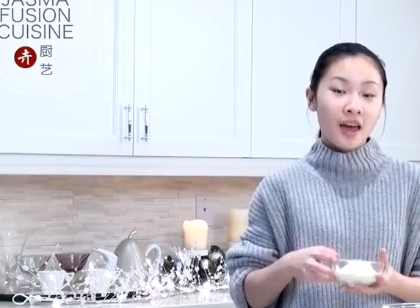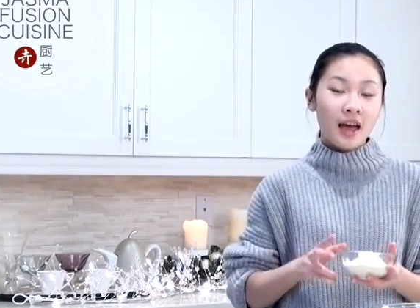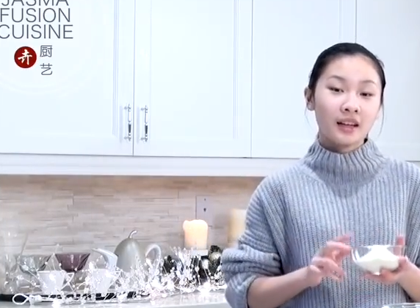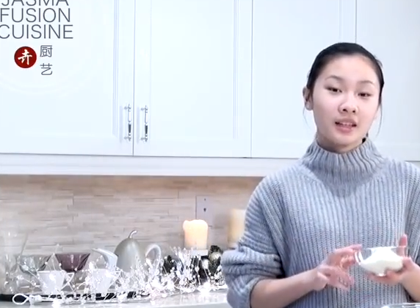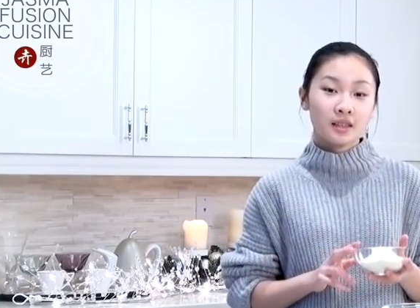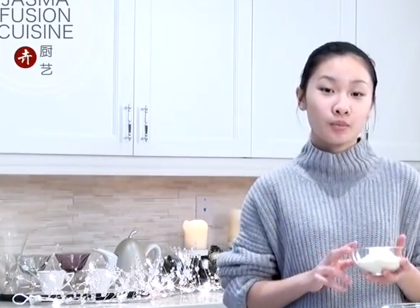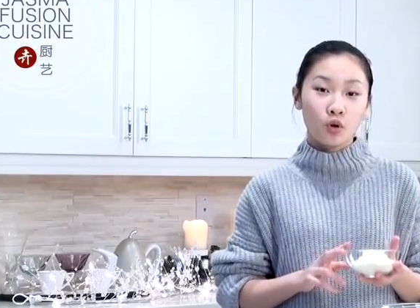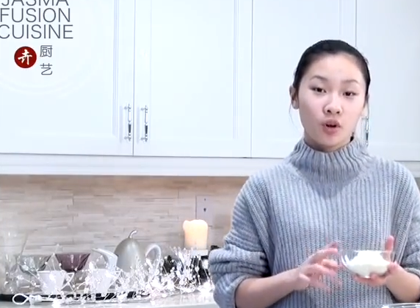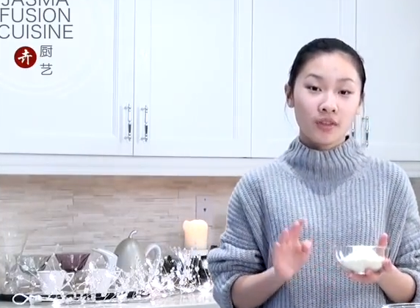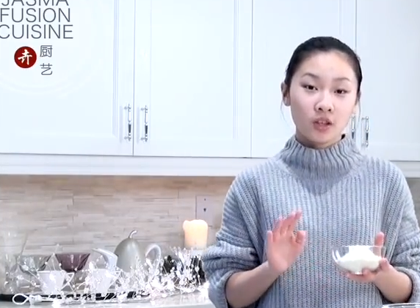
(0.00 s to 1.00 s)
And it is
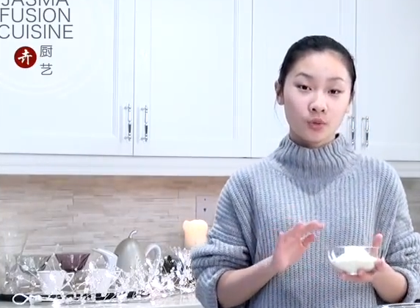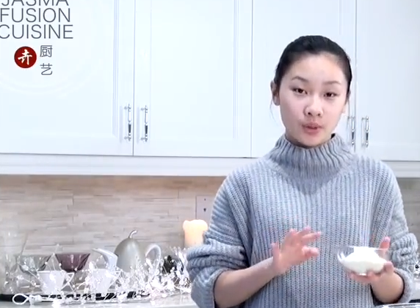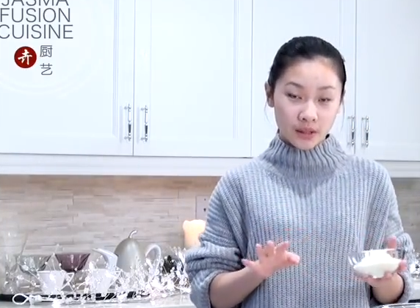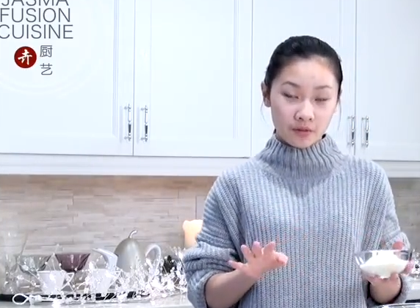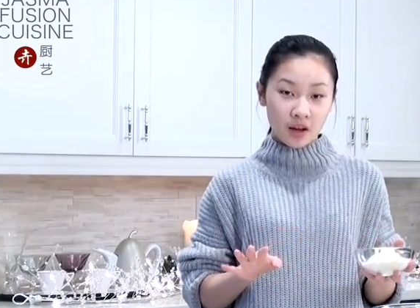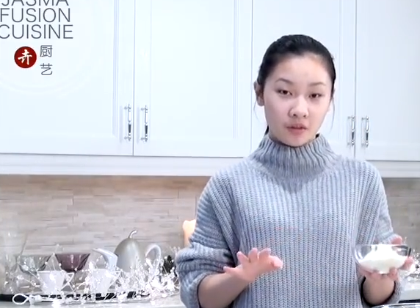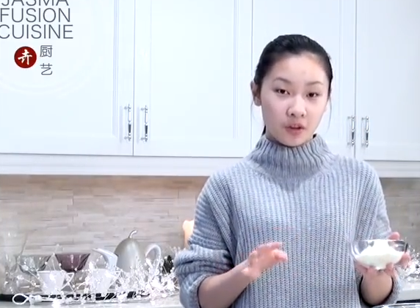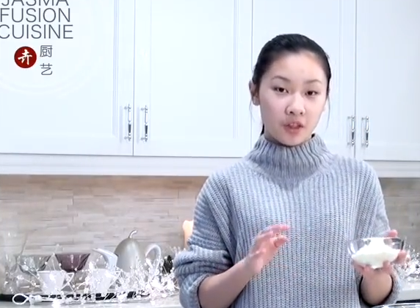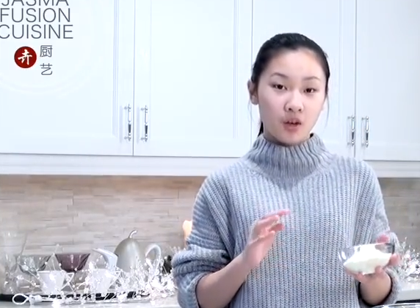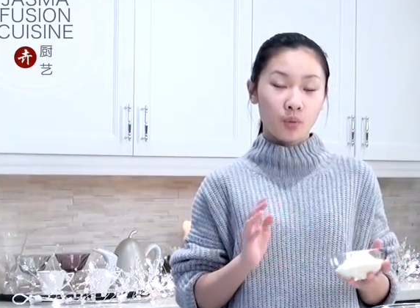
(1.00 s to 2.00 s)
important that you sift
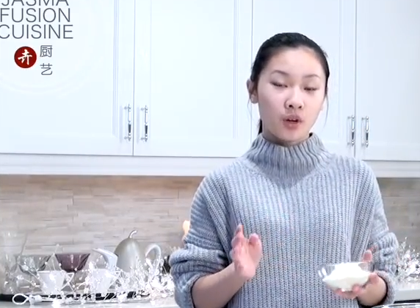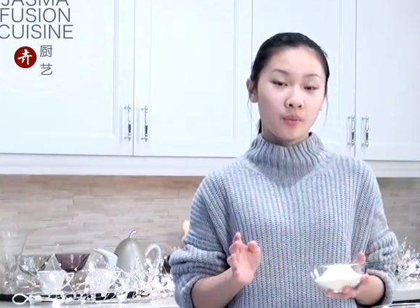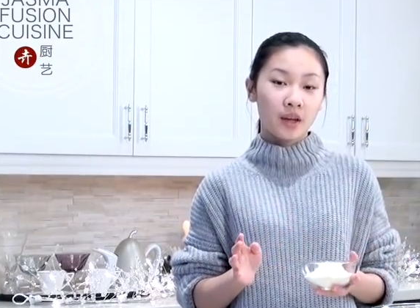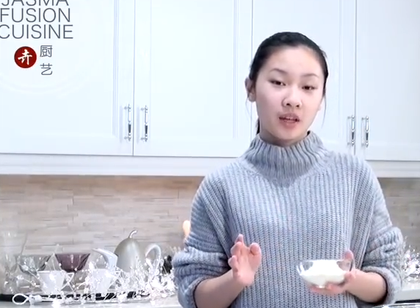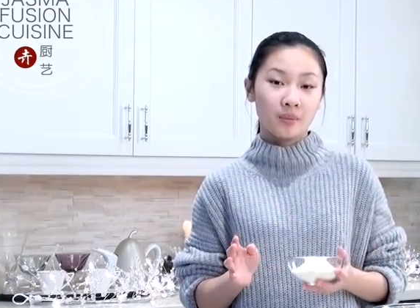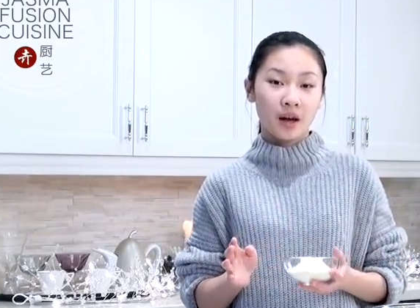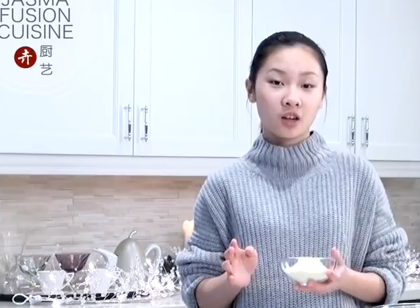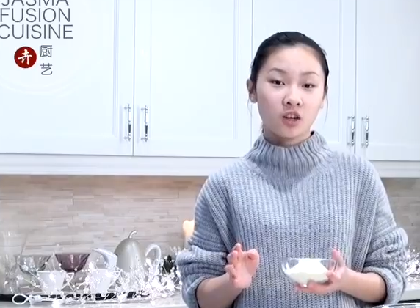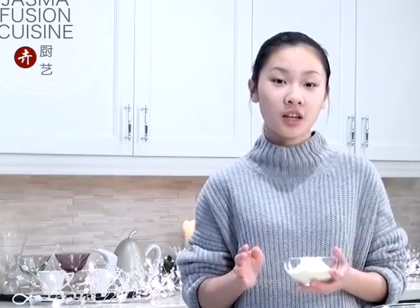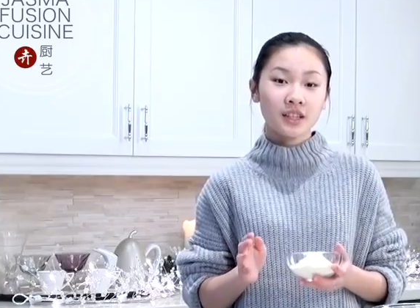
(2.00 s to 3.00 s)
everything when you're making
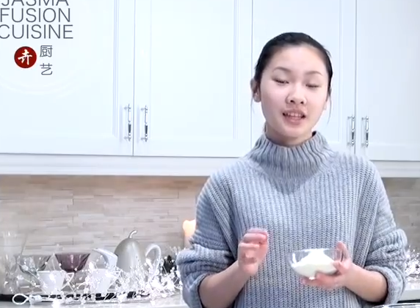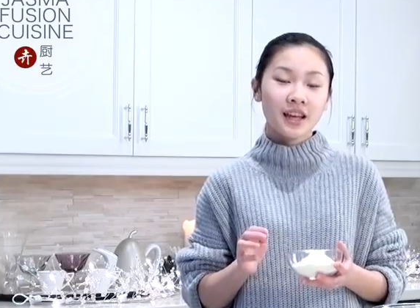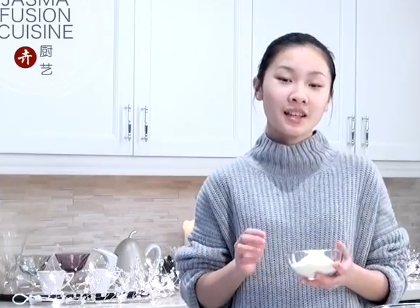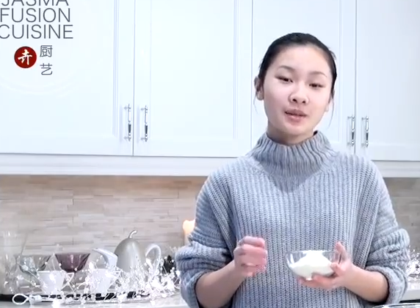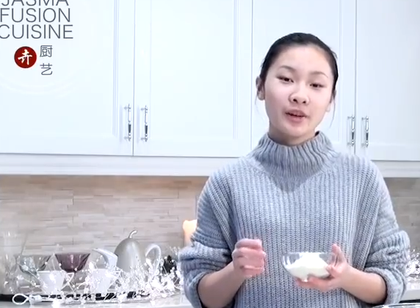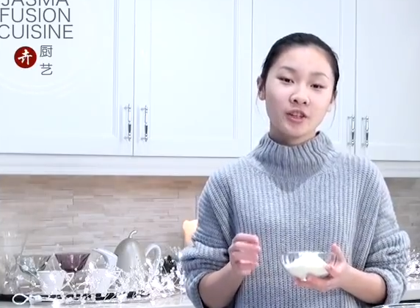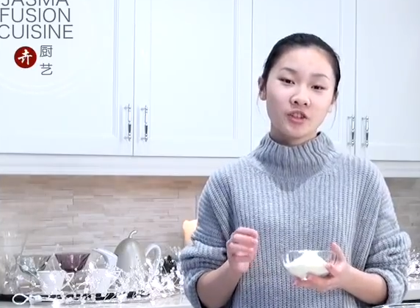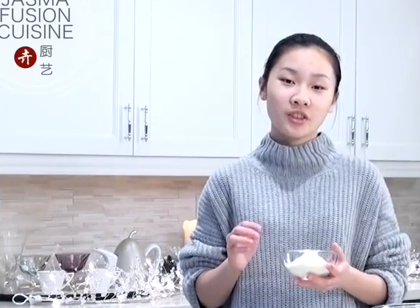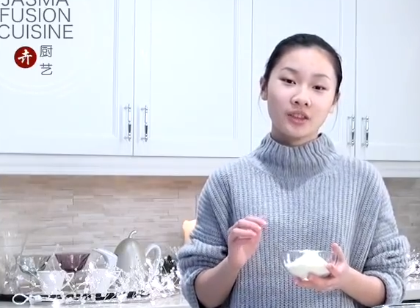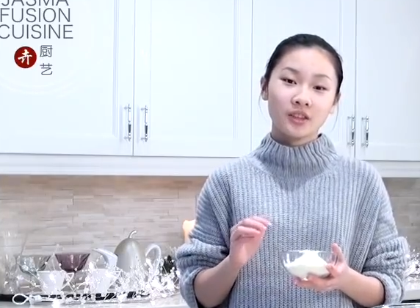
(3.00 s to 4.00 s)
macarons to make
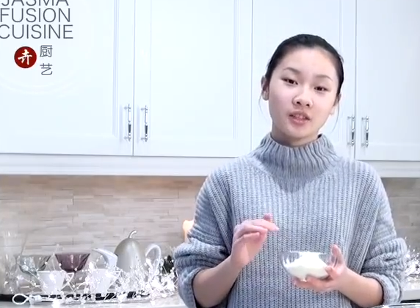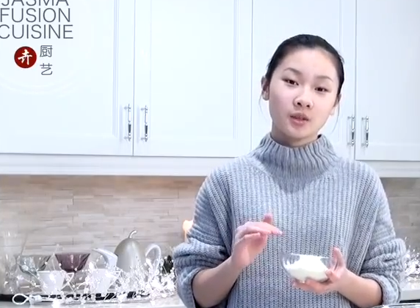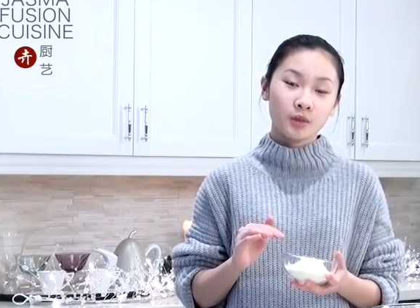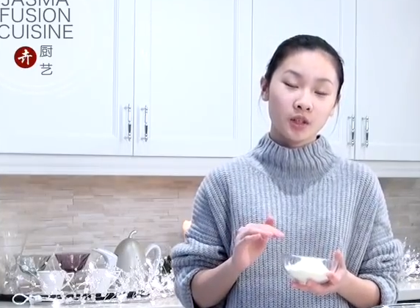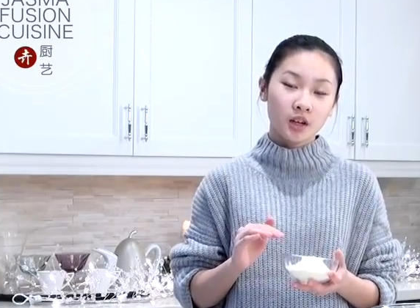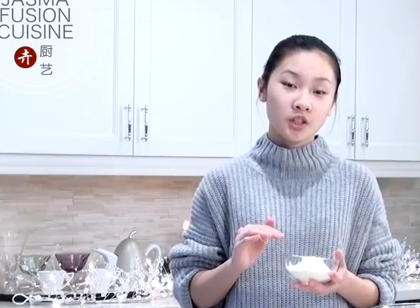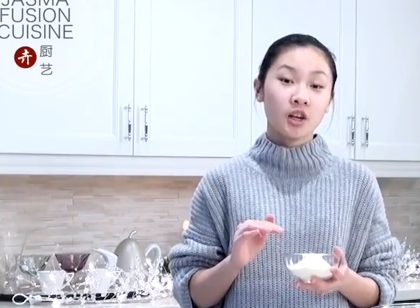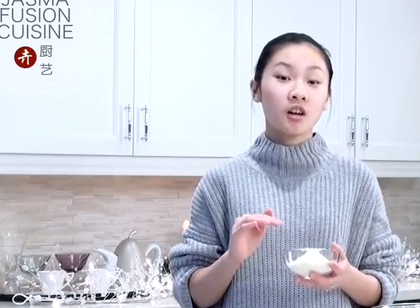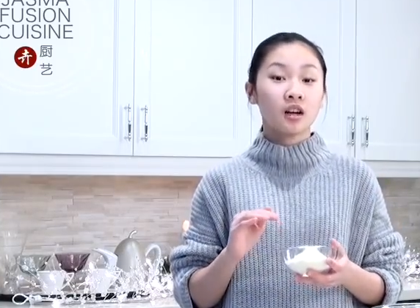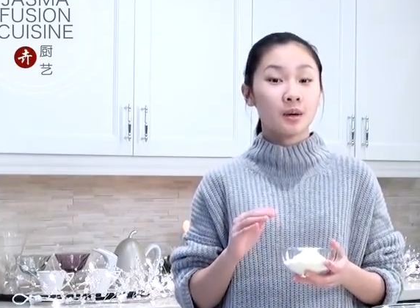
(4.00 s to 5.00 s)
sure that the
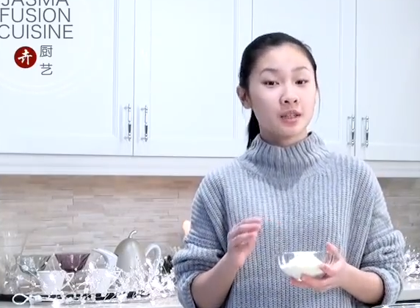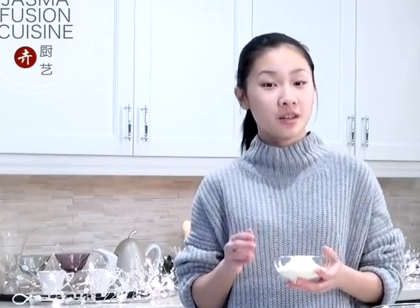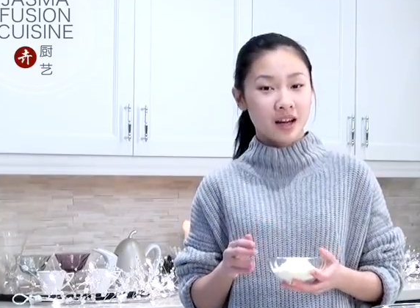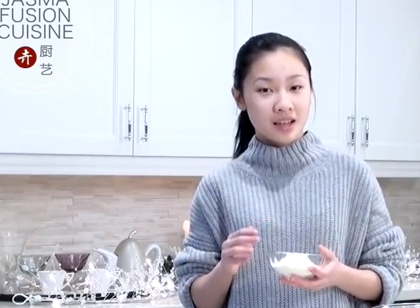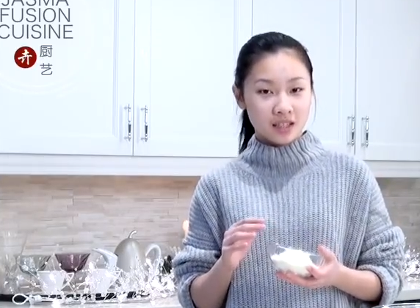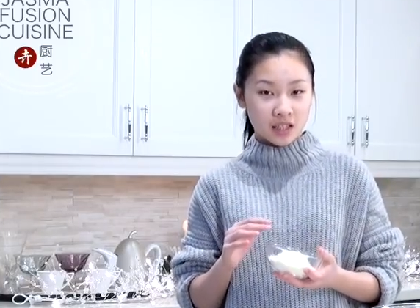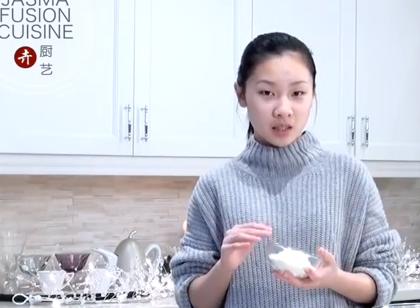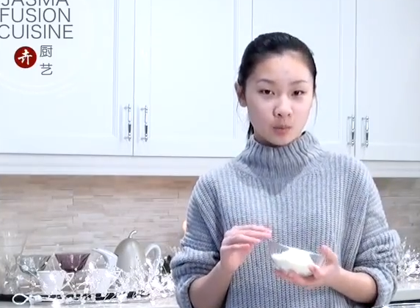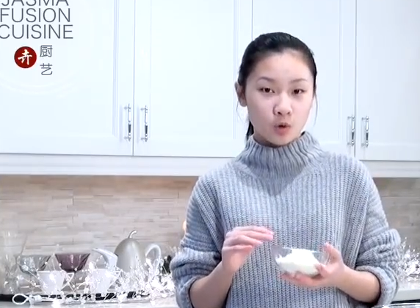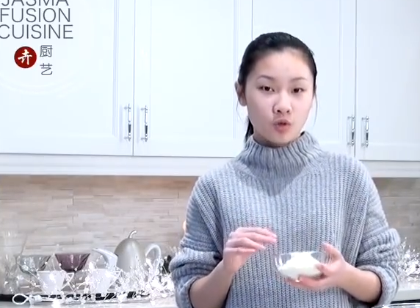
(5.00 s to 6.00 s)
shell comes out nice and
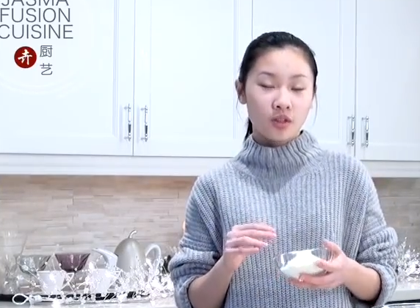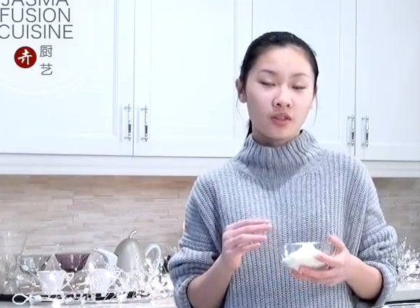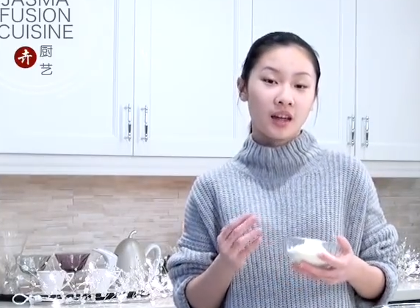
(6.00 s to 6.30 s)
smooth